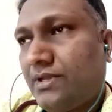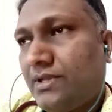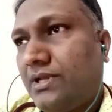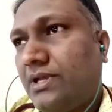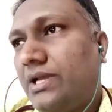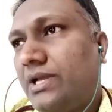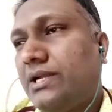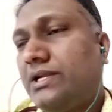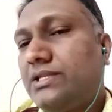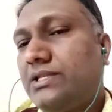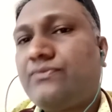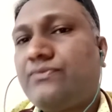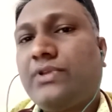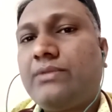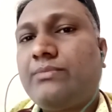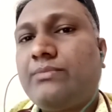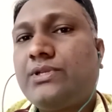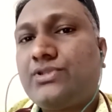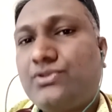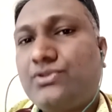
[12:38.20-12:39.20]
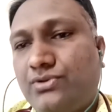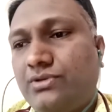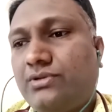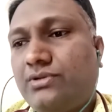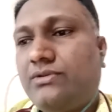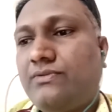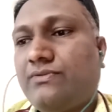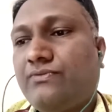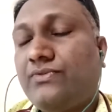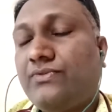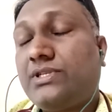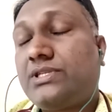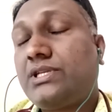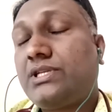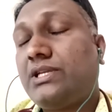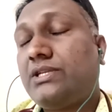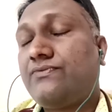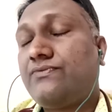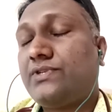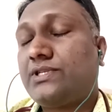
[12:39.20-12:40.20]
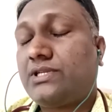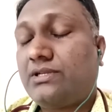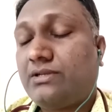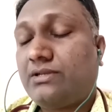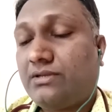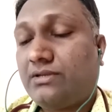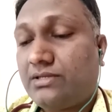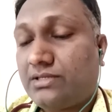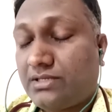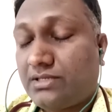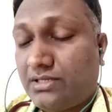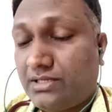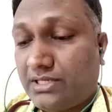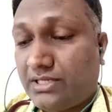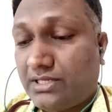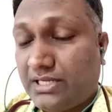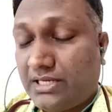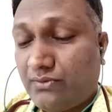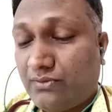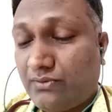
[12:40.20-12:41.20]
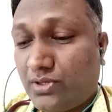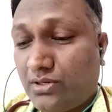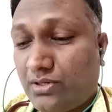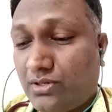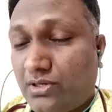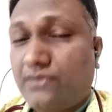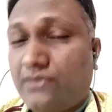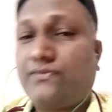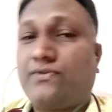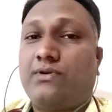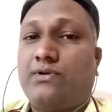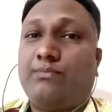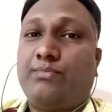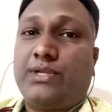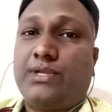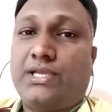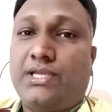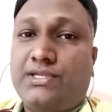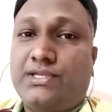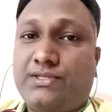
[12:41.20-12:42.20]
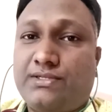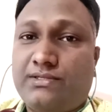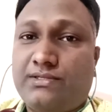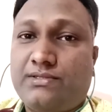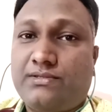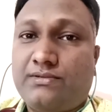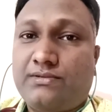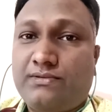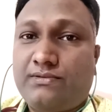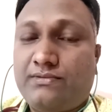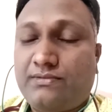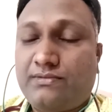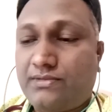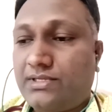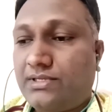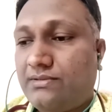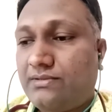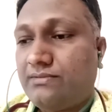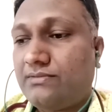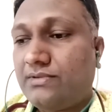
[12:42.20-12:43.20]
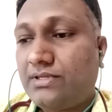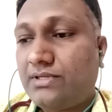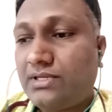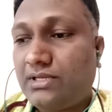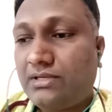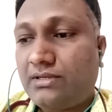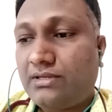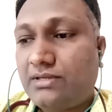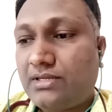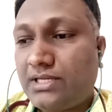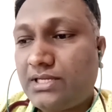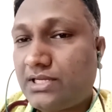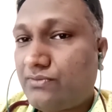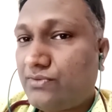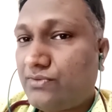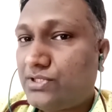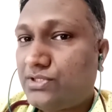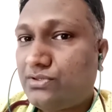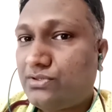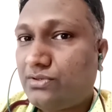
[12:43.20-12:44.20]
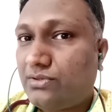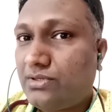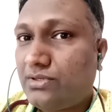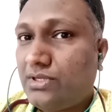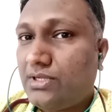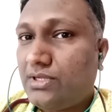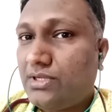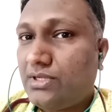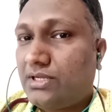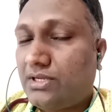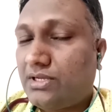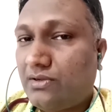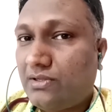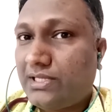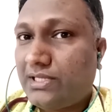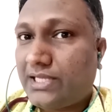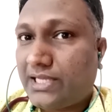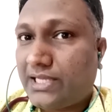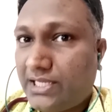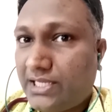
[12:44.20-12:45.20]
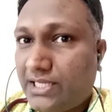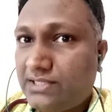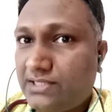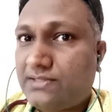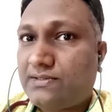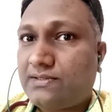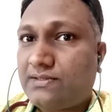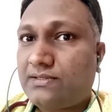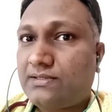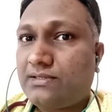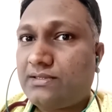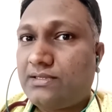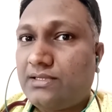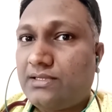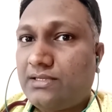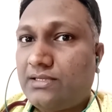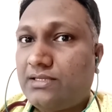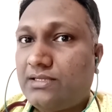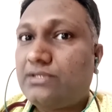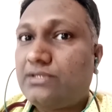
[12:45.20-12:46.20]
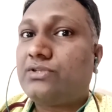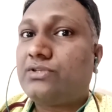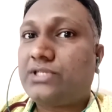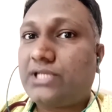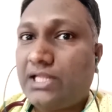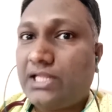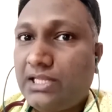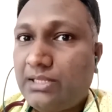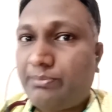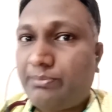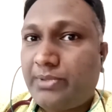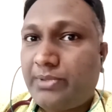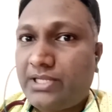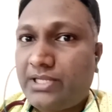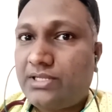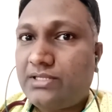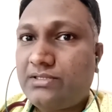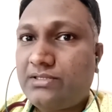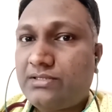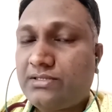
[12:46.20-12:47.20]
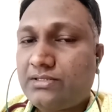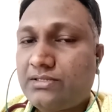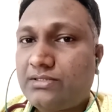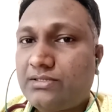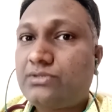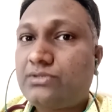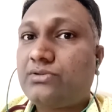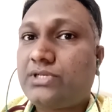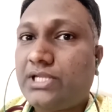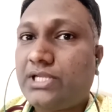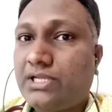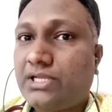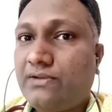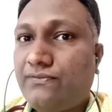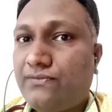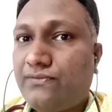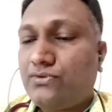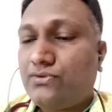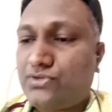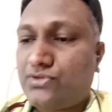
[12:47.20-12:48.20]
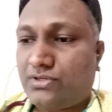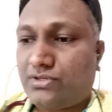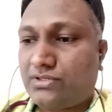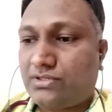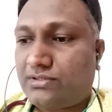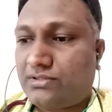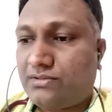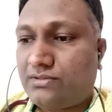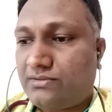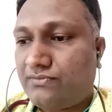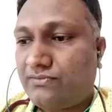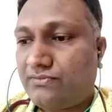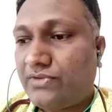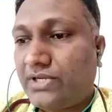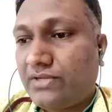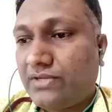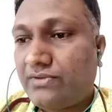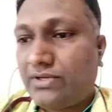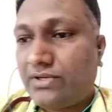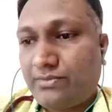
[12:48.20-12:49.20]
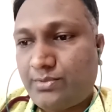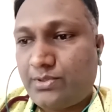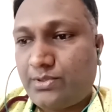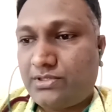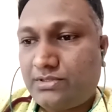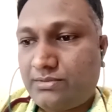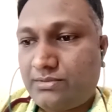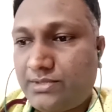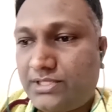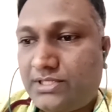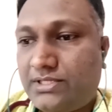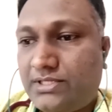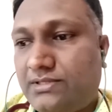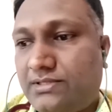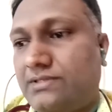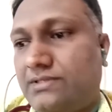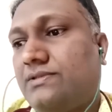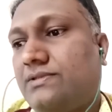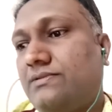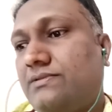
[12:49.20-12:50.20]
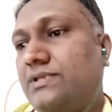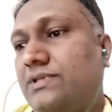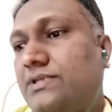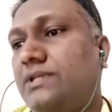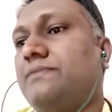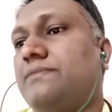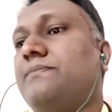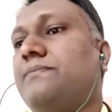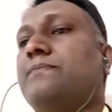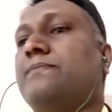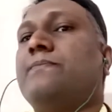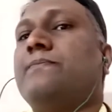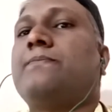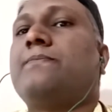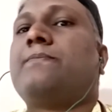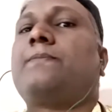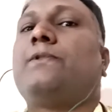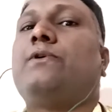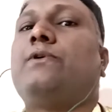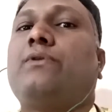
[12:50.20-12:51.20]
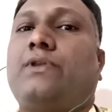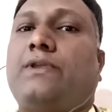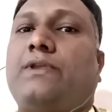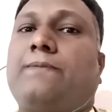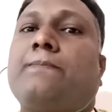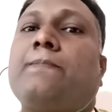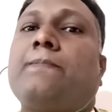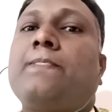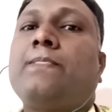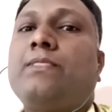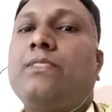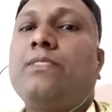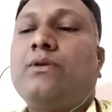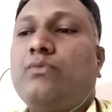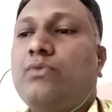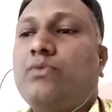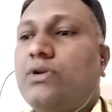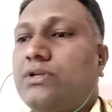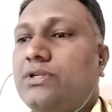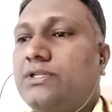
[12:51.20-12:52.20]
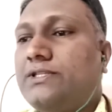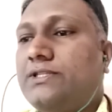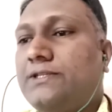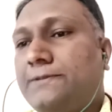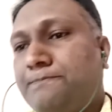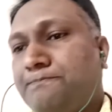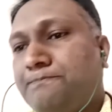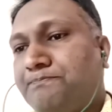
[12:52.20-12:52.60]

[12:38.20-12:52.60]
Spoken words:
and it's very much good, it can avoid a lot of complications. Okay, I request all the kids, you tell the parents to take a flu shot whenever possible it is, right? Okay, now what are